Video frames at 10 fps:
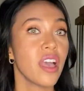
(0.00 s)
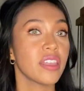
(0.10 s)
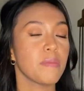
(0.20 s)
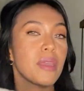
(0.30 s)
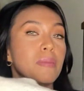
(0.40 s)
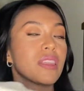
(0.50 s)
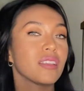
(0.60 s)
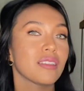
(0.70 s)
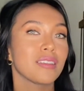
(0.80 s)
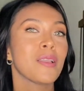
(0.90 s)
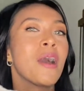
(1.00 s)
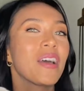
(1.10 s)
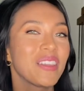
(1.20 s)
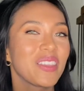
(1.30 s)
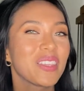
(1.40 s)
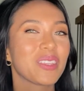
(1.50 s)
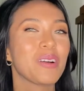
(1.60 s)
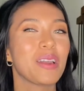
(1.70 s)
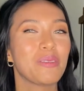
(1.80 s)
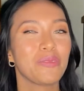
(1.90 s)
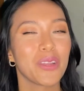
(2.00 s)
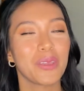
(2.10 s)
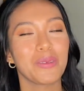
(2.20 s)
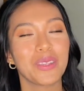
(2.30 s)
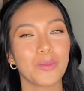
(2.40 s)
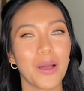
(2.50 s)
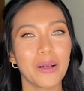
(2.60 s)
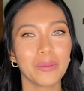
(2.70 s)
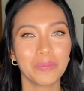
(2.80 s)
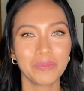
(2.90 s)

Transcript: then maybe this is not the sweater for you as well.